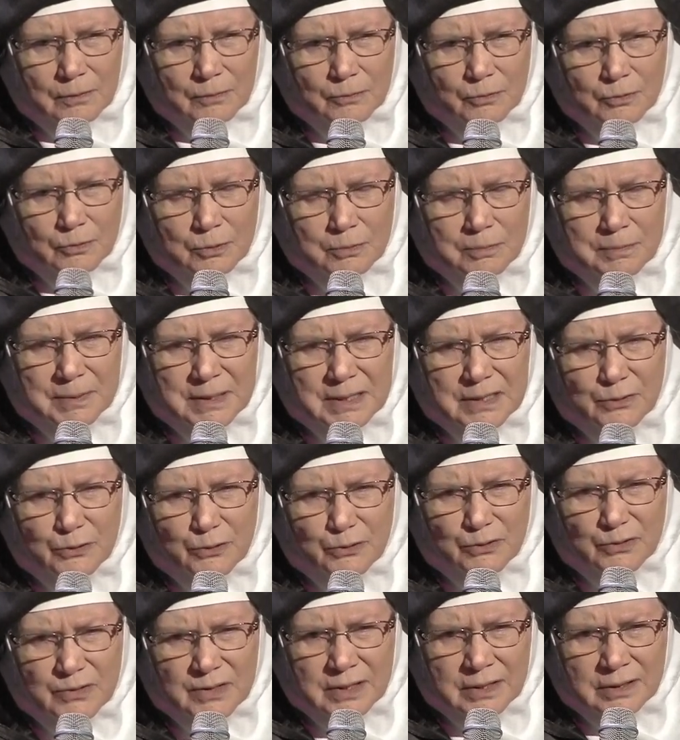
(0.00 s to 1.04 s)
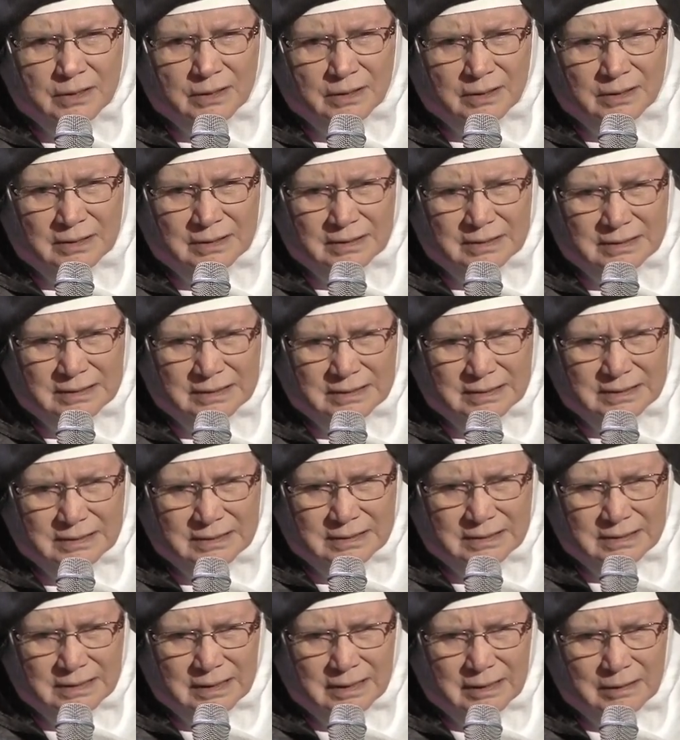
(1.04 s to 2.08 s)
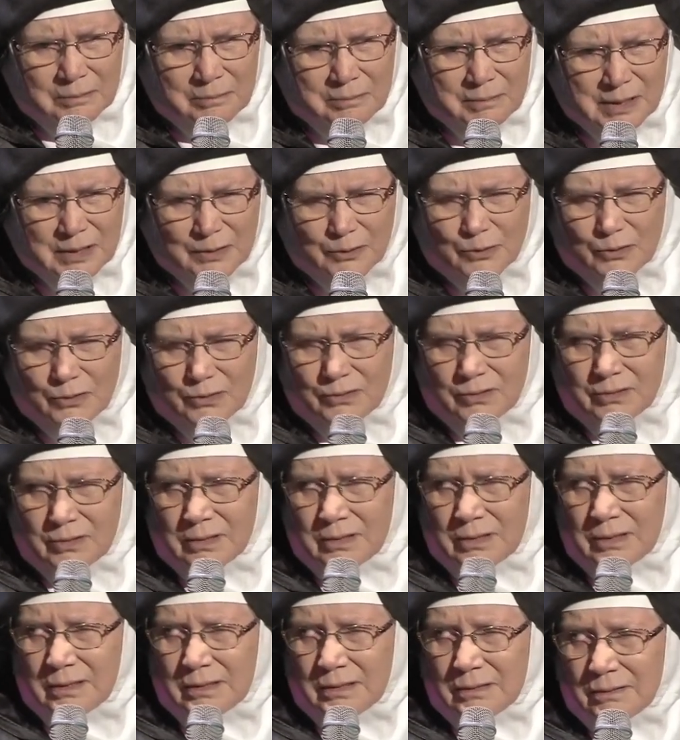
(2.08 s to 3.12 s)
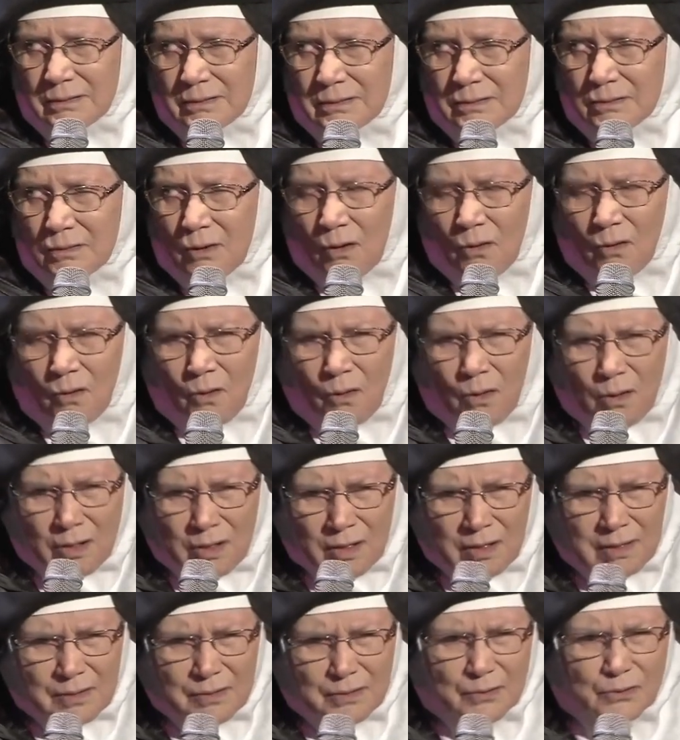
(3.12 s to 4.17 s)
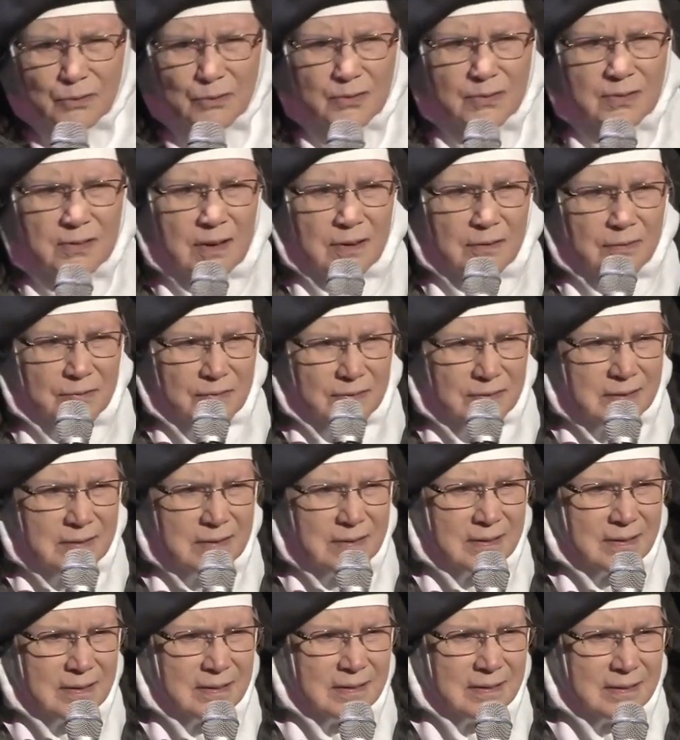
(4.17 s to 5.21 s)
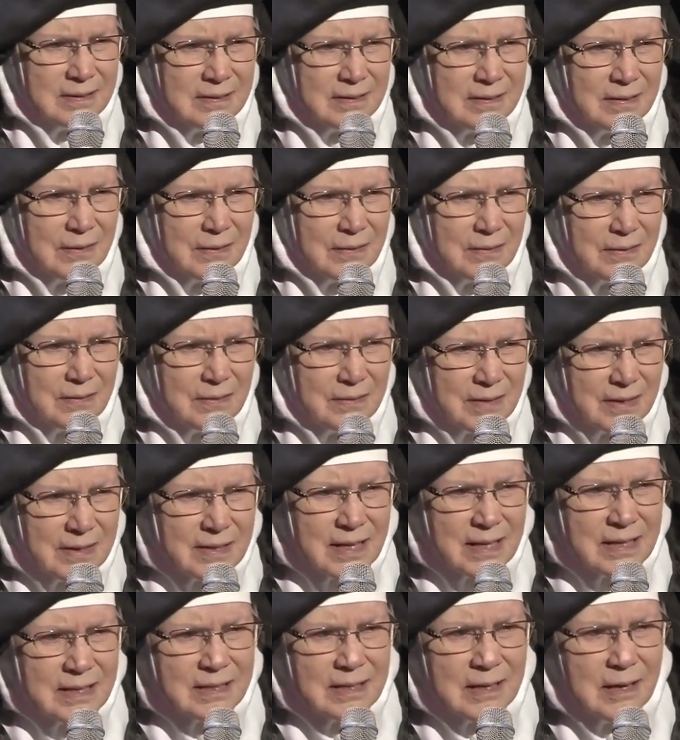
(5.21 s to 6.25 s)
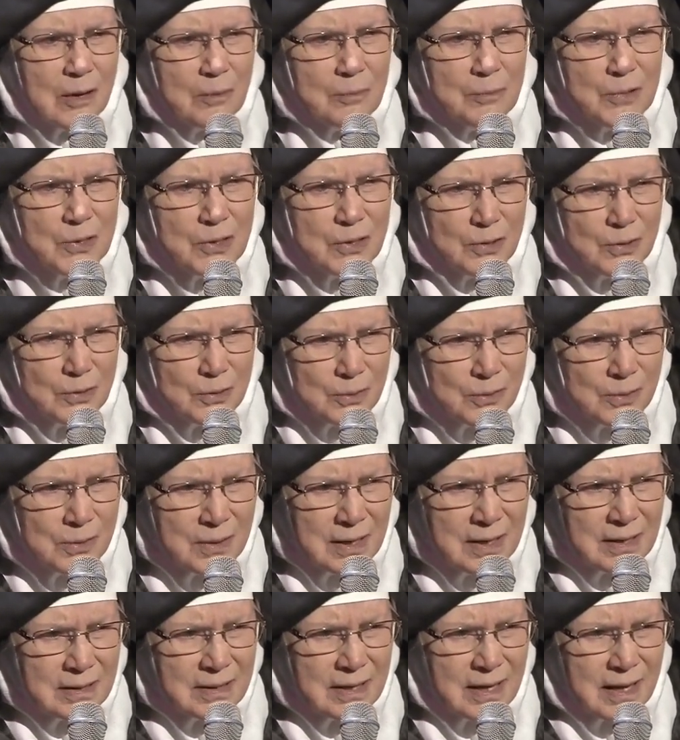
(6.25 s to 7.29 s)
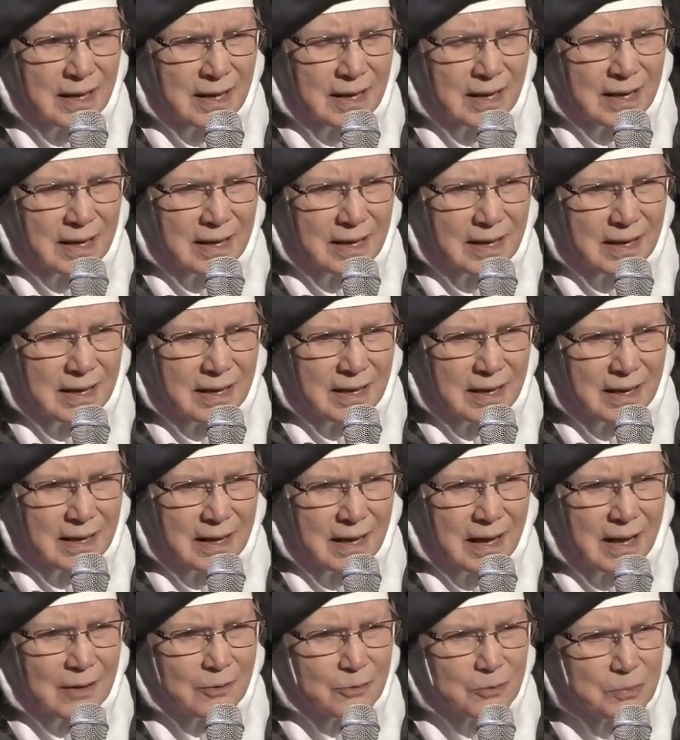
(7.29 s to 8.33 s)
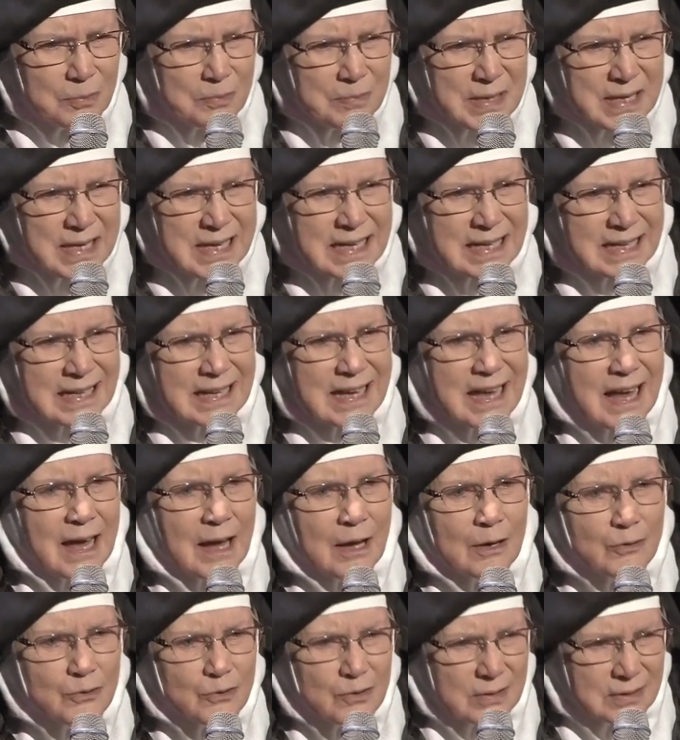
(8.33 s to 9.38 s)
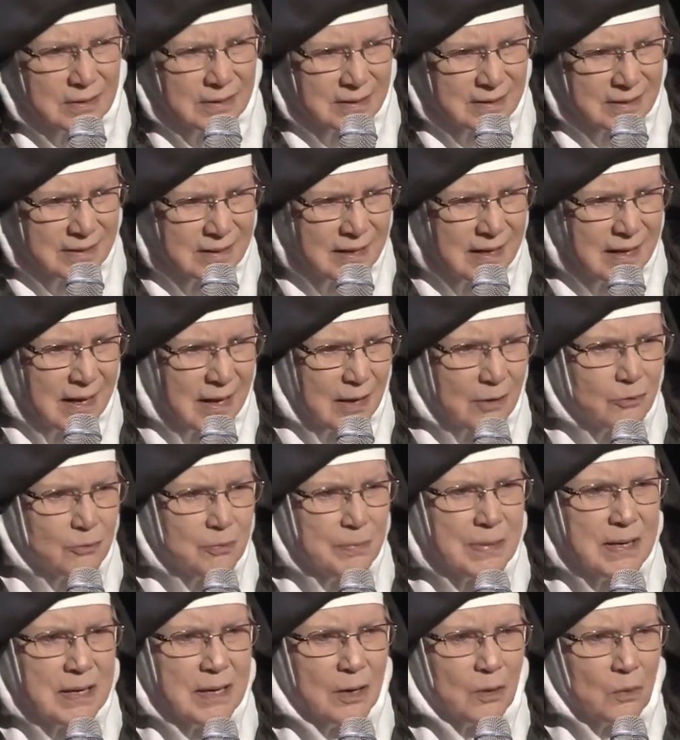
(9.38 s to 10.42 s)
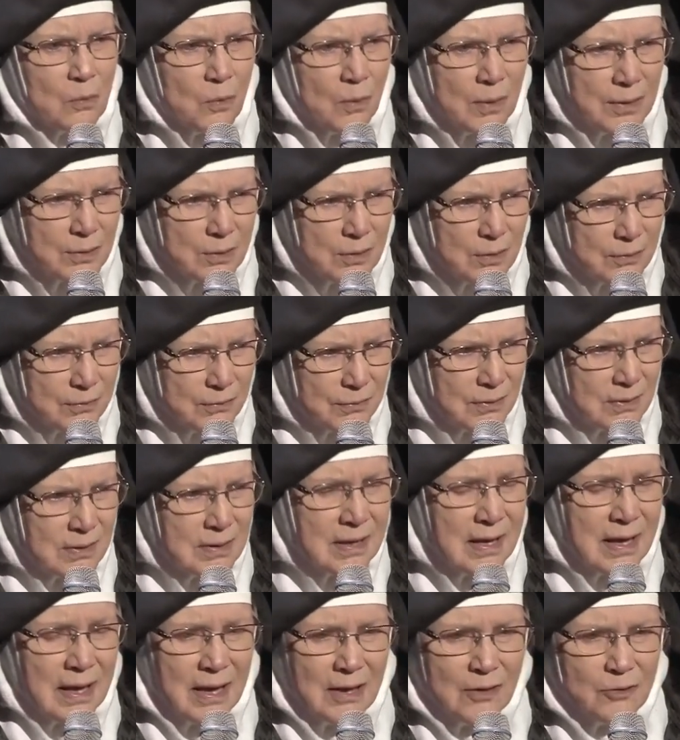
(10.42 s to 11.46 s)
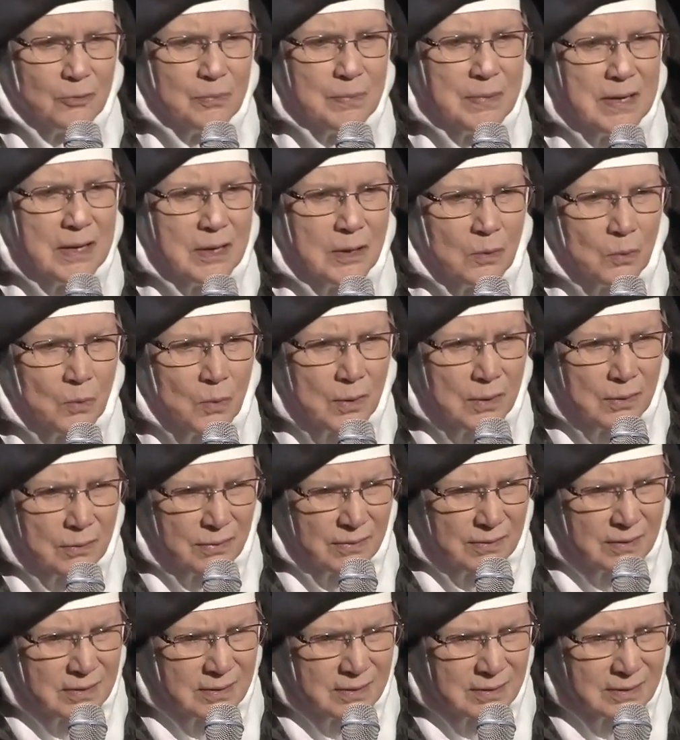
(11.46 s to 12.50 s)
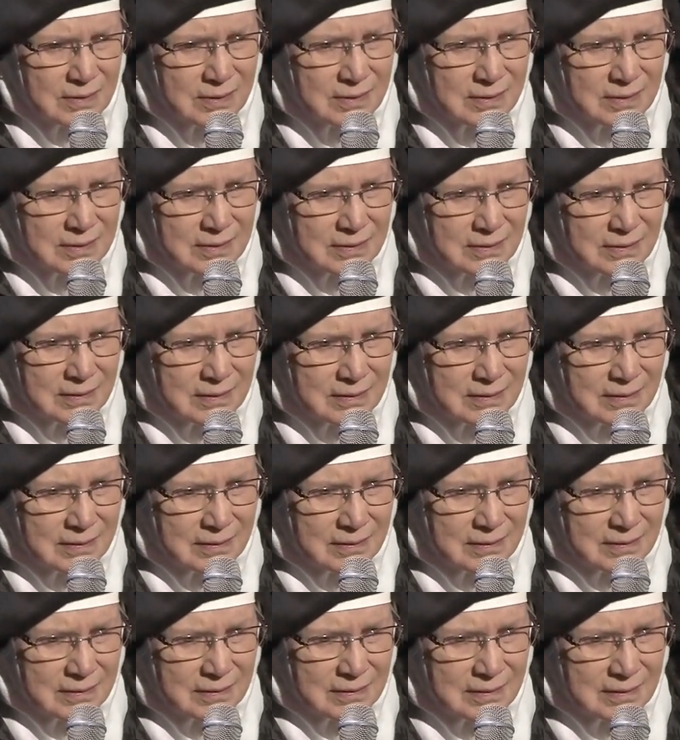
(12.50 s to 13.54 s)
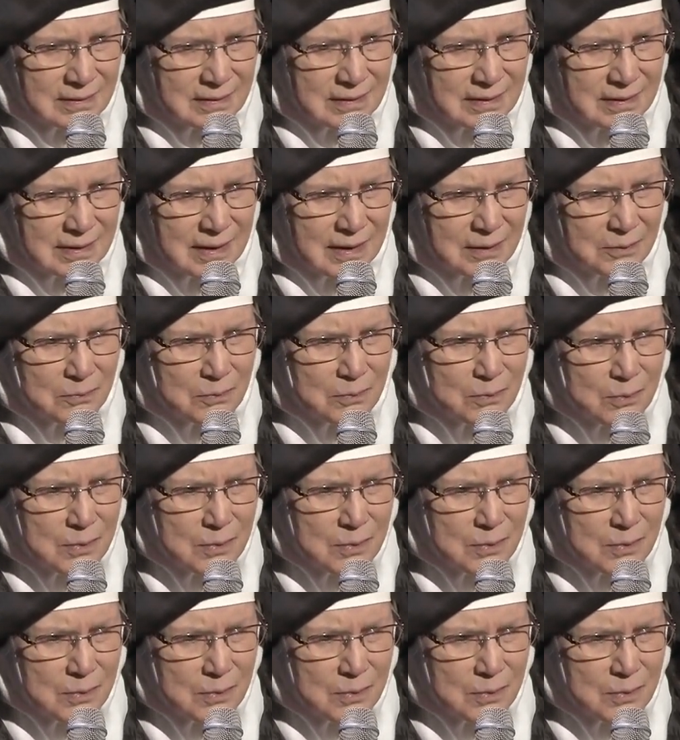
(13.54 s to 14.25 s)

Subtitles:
to be still amidst all the stuff that can come to you as being excellent, as being wonderful, as being worth it, and